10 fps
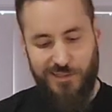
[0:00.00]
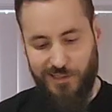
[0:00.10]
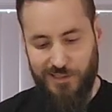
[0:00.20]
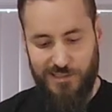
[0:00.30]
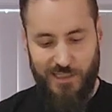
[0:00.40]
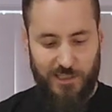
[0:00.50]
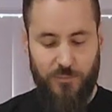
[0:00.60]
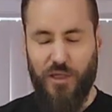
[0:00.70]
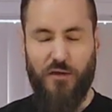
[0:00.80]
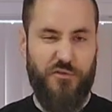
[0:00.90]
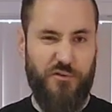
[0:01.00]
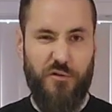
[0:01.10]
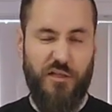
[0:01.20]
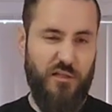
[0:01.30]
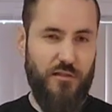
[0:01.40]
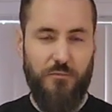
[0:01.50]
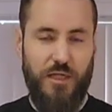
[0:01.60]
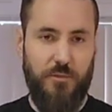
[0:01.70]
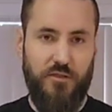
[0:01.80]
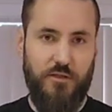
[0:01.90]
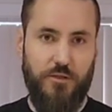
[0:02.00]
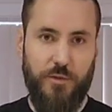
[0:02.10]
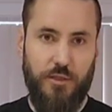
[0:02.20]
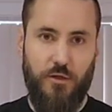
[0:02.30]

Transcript: It can take about thirty, maybe a little bit